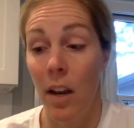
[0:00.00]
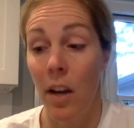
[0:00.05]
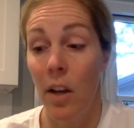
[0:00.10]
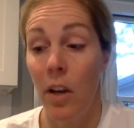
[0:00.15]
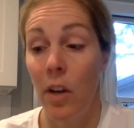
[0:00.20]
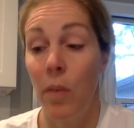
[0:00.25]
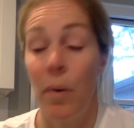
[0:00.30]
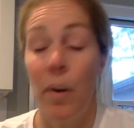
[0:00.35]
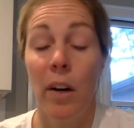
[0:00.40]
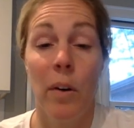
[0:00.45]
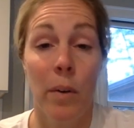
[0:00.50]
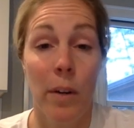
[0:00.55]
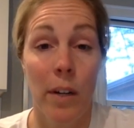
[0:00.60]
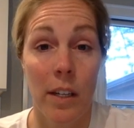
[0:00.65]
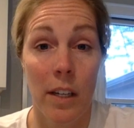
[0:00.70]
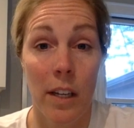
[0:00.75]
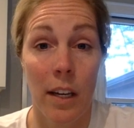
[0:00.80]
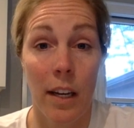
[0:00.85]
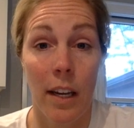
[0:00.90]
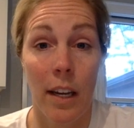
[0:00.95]
You are
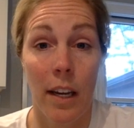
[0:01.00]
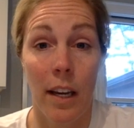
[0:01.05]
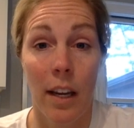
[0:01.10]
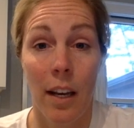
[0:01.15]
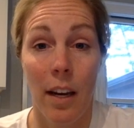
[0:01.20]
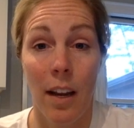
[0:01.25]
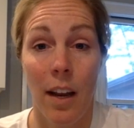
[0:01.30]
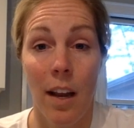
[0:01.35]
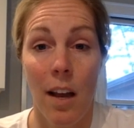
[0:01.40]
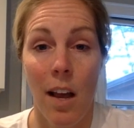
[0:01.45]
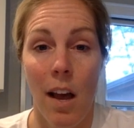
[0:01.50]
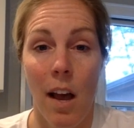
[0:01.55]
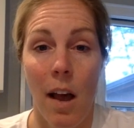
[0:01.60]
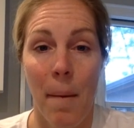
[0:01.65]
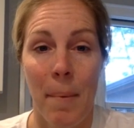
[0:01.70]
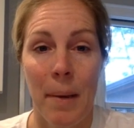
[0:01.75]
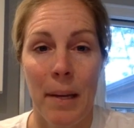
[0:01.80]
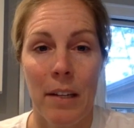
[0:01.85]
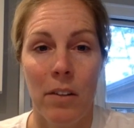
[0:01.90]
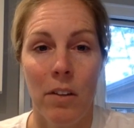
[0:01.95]
going to need
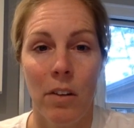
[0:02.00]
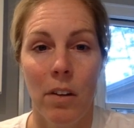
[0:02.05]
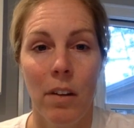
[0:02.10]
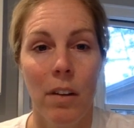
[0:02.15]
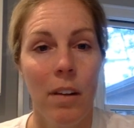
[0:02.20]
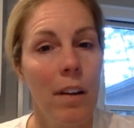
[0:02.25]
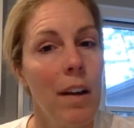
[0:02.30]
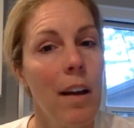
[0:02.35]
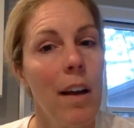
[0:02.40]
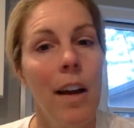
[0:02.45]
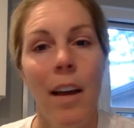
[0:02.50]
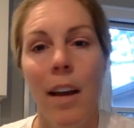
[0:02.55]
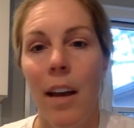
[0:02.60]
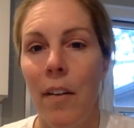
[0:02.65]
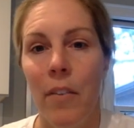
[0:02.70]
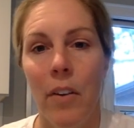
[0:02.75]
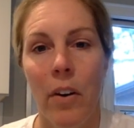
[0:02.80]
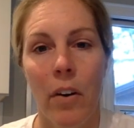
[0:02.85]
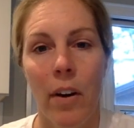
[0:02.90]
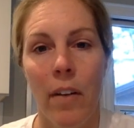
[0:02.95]
a pencil.
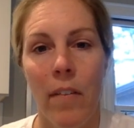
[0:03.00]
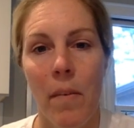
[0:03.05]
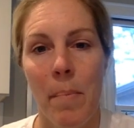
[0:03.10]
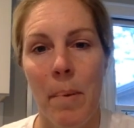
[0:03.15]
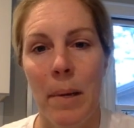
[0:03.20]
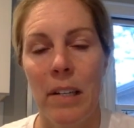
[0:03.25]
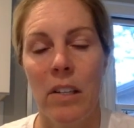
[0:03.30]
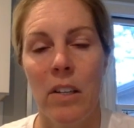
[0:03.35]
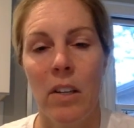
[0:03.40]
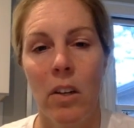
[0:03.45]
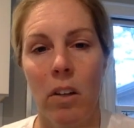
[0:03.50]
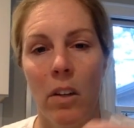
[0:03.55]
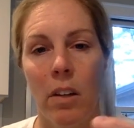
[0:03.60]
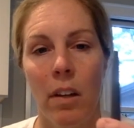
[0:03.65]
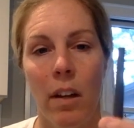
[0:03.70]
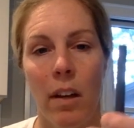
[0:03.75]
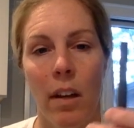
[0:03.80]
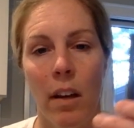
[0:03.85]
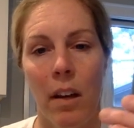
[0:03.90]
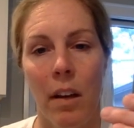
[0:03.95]
If you don't have a
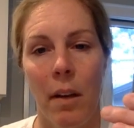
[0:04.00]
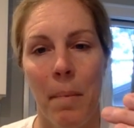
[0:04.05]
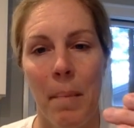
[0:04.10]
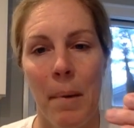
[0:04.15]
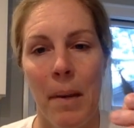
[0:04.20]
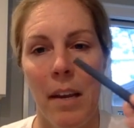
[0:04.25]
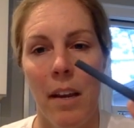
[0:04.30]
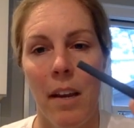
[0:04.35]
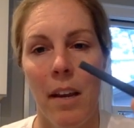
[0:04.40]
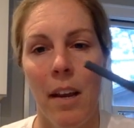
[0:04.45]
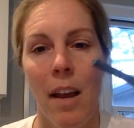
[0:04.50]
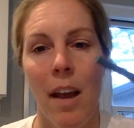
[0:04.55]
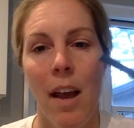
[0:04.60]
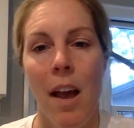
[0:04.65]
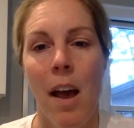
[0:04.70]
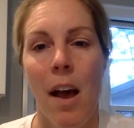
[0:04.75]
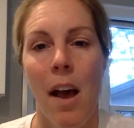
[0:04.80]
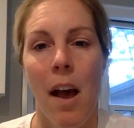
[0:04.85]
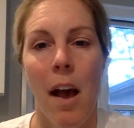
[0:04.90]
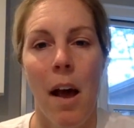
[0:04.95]
pencil, it could be
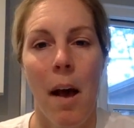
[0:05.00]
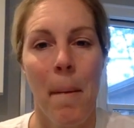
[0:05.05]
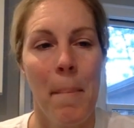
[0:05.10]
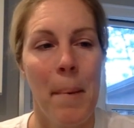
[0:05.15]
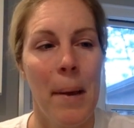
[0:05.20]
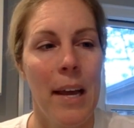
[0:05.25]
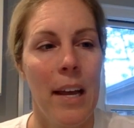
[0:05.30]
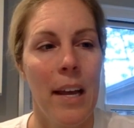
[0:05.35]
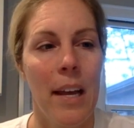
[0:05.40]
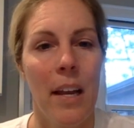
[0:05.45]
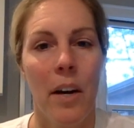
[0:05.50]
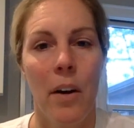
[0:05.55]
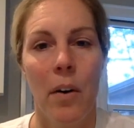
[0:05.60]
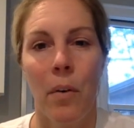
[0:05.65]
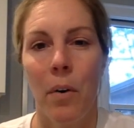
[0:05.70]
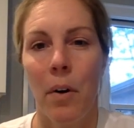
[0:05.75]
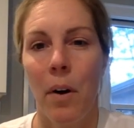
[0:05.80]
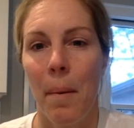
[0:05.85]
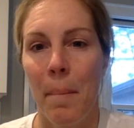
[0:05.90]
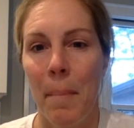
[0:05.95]
a
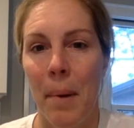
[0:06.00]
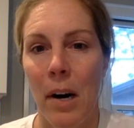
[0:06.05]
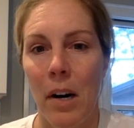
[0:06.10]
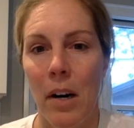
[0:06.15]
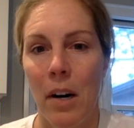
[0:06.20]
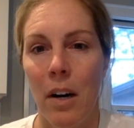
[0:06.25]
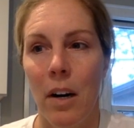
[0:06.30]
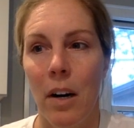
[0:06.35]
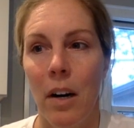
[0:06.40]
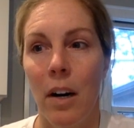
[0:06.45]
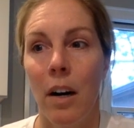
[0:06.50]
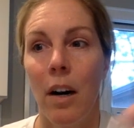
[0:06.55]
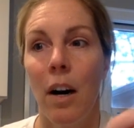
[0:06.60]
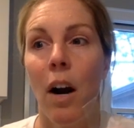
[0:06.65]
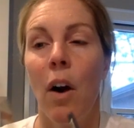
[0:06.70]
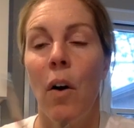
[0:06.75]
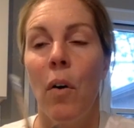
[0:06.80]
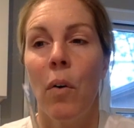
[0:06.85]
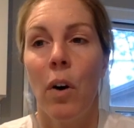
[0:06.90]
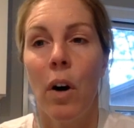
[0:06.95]
pen or a
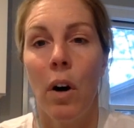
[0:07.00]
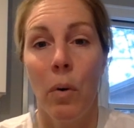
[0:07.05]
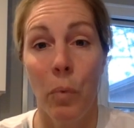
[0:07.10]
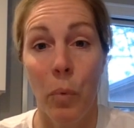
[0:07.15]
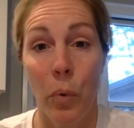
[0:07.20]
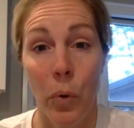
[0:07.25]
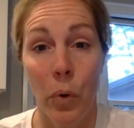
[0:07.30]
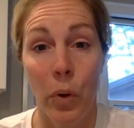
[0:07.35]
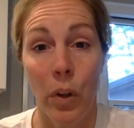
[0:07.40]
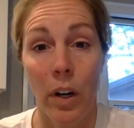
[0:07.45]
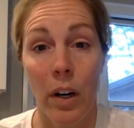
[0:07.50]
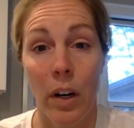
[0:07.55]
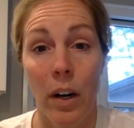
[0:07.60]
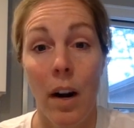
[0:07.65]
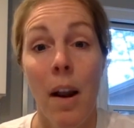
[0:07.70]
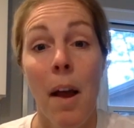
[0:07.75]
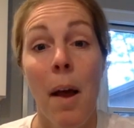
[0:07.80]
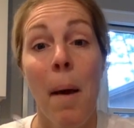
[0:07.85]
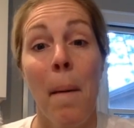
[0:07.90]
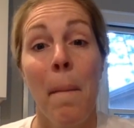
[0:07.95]
marker or a
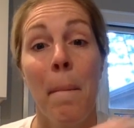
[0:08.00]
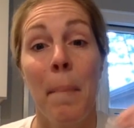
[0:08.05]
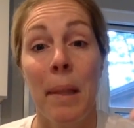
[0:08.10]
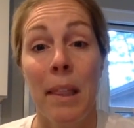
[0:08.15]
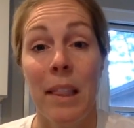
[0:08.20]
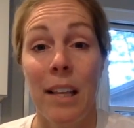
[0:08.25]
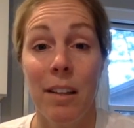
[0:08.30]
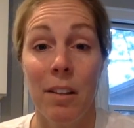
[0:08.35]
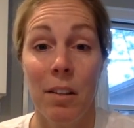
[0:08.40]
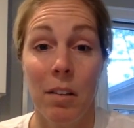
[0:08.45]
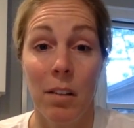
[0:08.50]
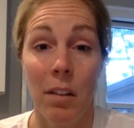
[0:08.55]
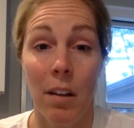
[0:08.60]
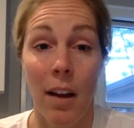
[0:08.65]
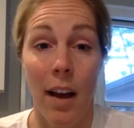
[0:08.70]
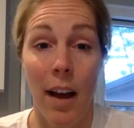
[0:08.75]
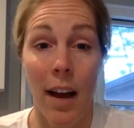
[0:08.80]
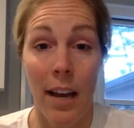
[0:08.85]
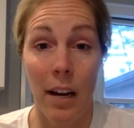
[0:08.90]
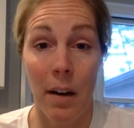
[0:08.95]
ruler, but
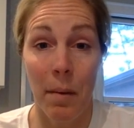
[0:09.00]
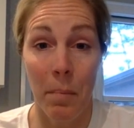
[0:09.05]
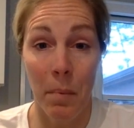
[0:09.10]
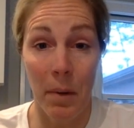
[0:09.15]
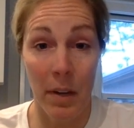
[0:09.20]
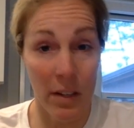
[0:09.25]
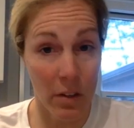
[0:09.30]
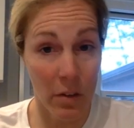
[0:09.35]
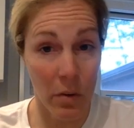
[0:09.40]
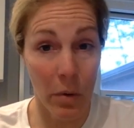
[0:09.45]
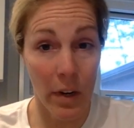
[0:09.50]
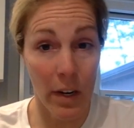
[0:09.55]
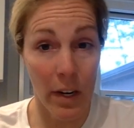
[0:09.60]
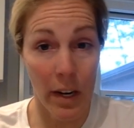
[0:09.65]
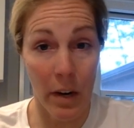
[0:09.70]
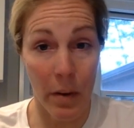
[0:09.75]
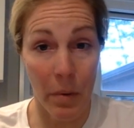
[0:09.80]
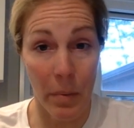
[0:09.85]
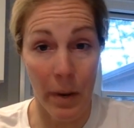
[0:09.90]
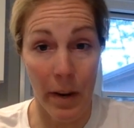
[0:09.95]
this item is going
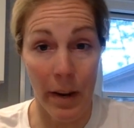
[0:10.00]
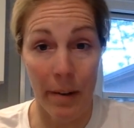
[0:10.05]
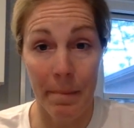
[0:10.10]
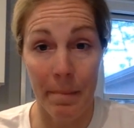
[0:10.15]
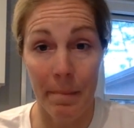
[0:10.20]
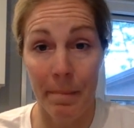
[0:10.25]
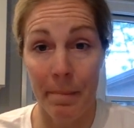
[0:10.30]
to get wet.